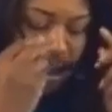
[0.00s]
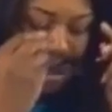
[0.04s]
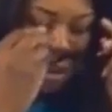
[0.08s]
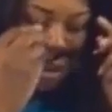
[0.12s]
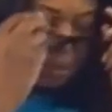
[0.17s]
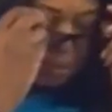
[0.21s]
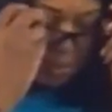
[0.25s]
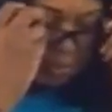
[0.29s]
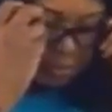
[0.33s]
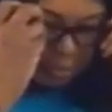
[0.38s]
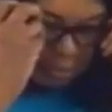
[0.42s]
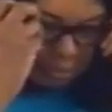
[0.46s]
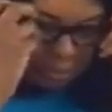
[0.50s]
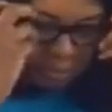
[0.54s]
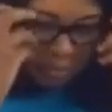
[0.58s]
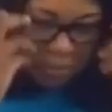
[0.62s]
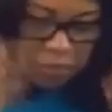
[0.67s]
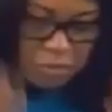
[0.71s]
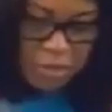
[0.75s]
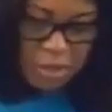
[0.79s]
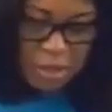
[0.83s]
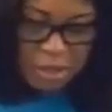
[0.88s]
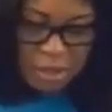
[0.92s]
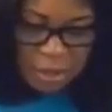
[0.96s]

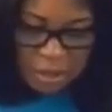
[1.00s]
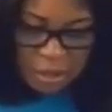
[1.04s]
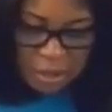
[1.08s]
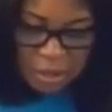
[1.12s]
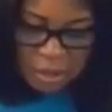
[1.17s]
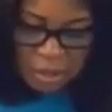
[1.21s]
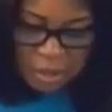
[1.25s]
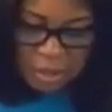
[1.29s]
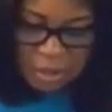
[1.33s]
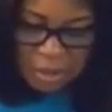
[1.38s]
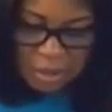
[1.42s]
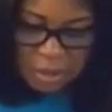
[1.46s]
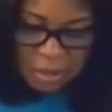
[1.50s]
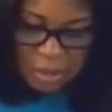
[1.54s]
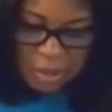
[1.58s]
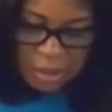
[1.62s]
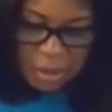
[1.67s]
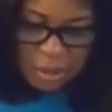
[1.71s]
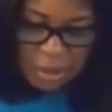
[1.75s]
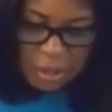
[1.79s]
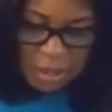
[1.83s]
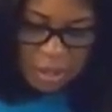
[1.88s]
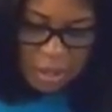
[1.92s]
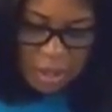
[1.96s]

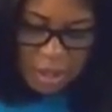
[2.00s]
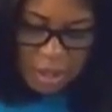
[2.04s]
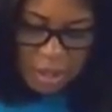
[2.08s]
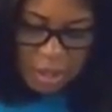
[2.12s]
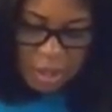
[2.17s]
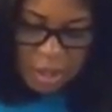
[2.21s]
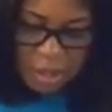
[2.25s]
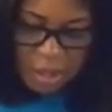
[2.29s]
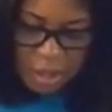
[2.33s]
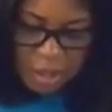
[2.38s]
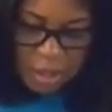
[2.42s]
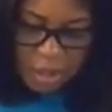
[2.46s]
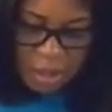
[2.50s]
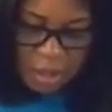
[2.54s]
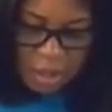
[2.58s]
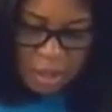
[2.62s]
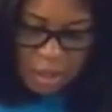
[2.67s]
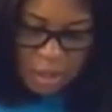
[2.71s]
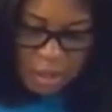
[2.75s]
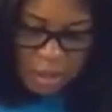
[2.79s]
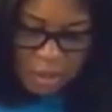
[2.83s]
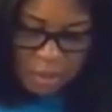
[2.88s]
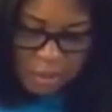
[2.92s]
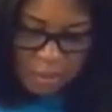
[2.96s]

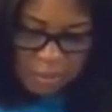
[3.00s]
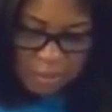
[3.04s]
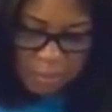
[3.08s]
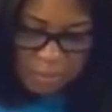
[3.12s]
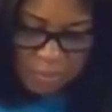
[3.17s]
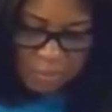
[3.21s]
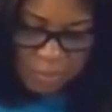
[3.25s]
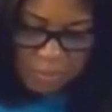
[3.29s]
No one is speaking in this clip.